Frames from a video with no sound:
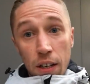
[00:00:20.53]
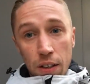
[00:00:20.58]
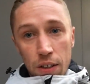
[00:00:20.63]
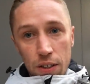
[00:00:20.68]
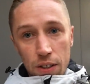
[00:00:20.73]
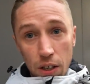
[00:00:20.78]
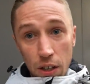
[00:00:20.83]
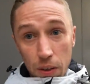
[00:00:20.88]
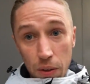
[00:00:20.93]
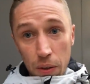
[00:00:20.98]

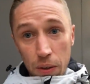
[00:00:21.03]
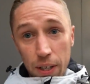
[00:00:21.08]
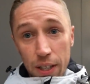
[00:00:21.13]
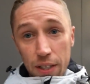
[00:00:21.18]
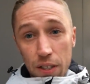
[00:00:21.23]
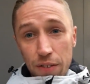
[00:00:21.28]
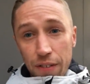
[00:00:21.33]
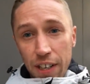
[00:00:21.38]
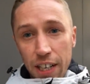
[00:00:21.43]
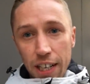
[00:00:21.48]
So,
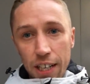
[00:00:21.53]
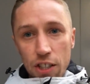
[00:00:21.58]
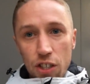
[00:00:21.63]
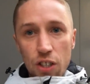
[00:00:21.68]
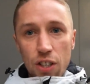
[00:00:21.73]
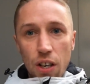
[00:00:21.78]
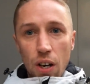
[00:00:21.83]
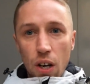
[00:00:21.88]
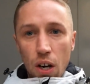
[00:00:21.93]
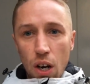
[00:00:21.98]
it's
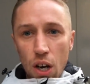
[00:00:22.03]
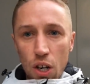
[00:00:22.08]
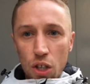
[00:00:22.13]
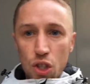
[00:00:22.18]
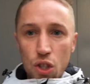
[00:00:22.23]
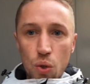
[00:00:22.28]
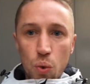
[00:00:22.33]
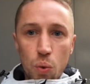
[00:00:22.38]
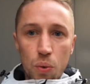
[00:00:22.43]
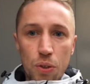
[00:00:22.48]
finished
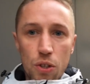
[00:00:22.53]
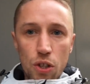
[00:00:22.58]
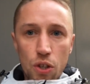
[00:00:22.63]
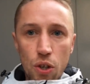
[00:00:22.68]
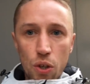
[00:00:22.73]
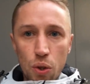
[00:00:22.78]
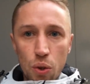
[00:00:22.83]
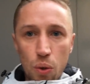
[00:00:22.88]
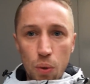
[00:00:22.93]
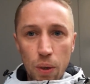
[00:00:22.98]
Arsenal
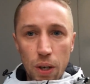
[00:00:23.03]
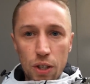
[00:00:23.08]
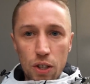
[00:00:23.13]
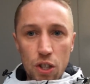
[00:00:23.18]
2,